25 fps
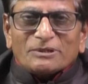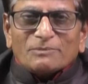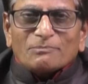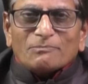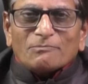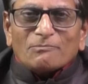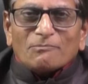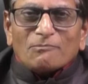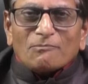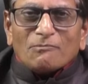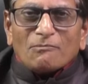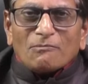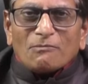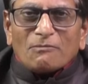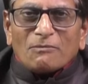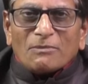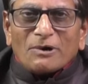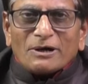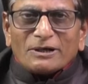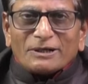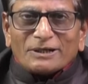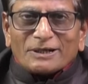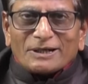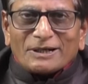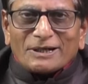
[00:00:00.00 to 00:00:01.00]
the
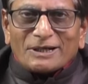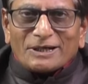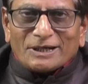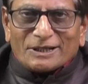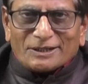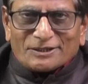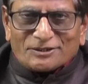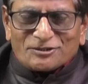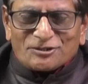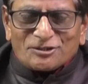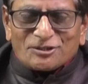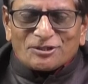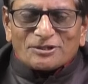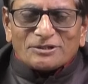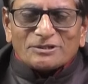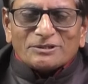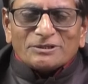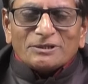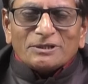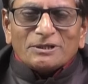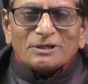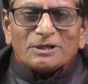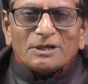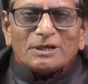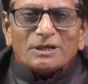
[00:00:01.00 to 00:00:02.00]
market,
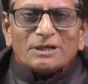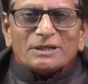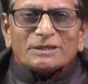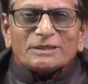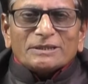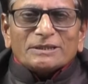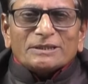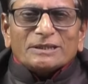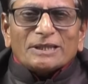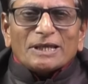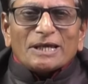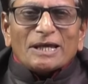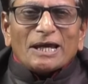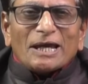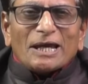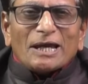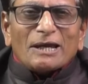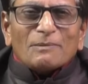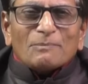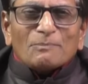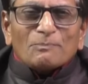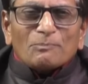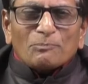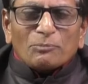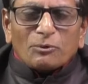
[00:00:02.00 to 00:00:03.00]

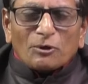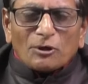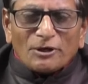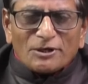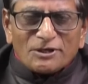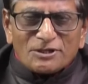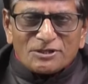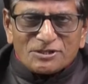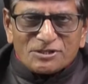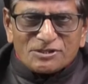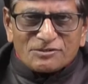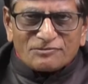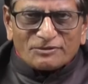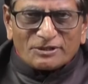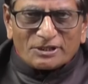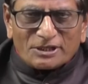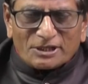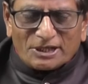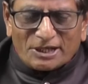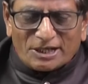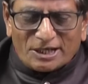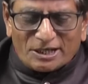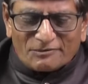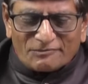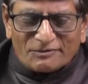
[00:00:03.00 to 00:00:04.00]
the employees
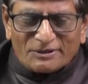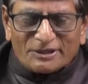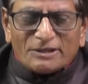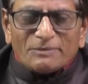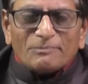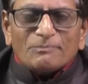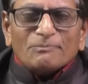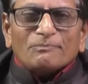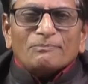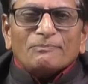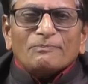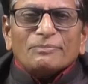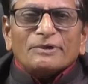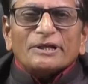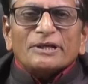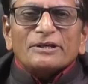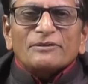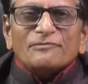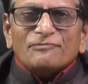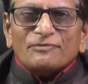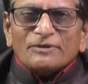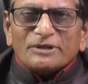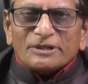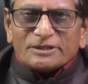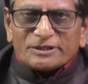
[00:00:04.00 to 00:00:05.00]
were given
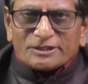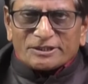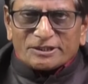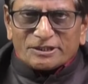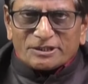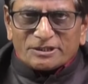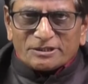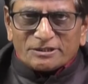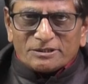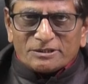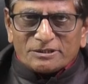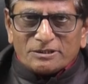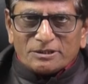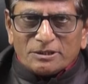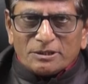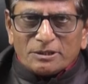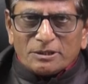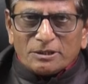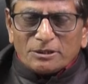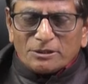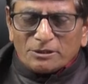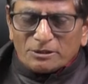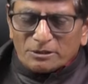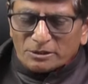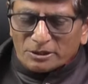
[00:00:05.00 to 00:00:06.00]
benefit,
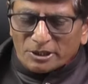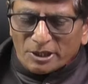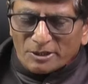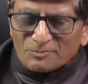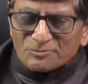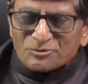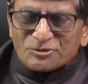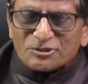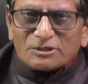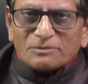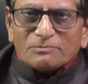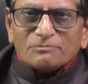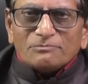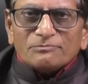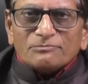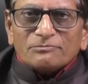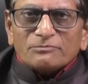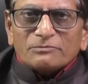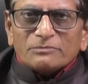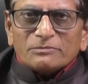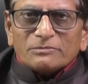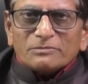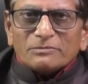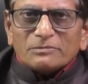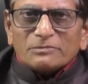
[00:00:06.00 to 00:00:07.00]
lump
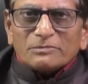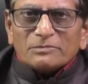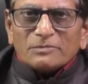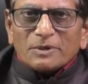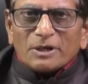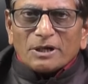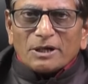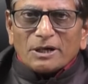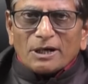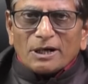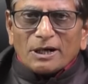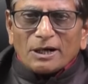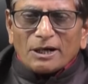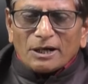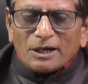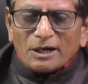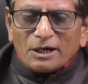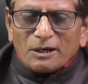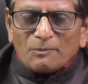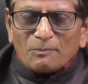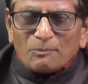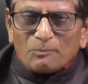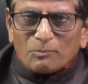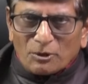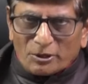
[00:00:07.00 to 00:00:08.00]
sum,
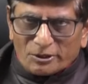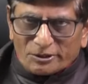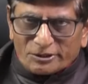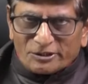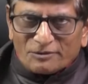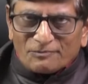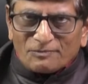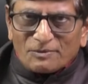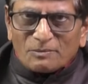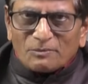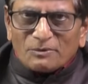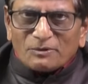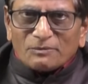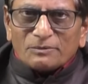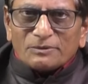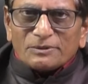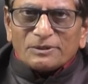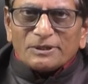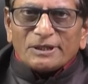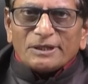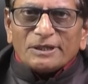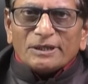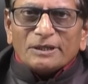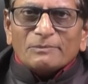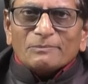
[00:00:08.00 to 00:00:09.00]
part of
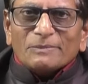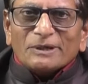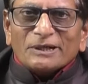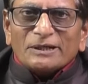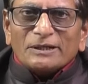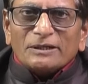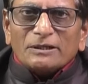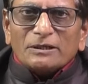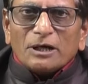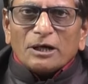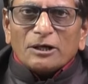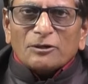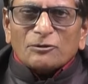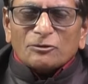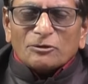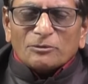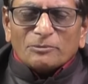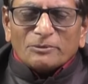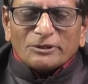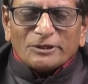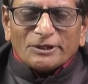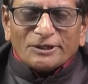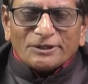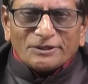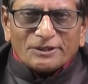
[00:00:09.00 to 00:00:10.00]
the money
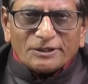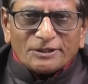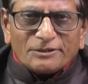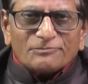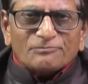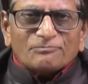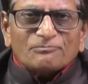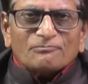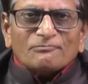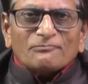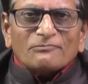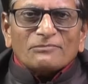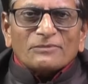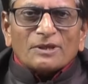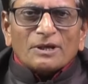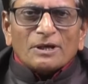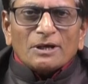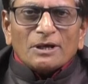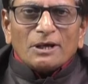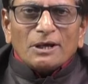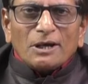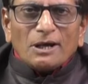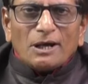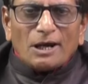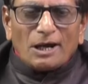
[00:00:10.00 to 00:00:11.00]
accumulated,
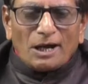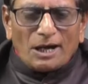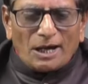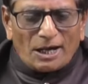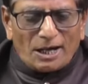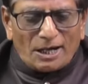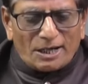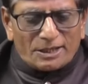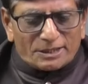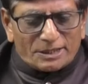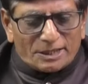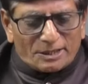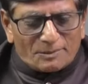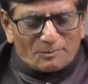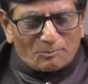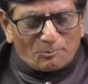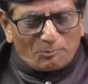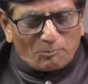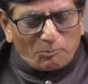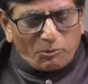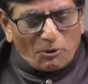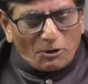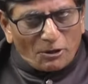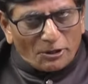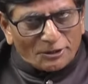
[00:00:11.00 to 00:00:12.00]
and
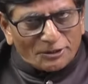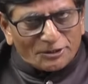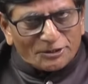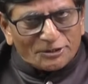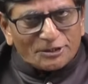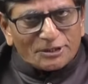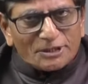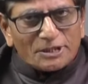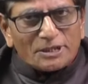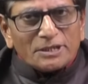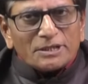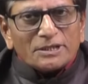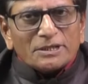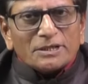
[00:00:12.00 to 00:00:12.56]
then part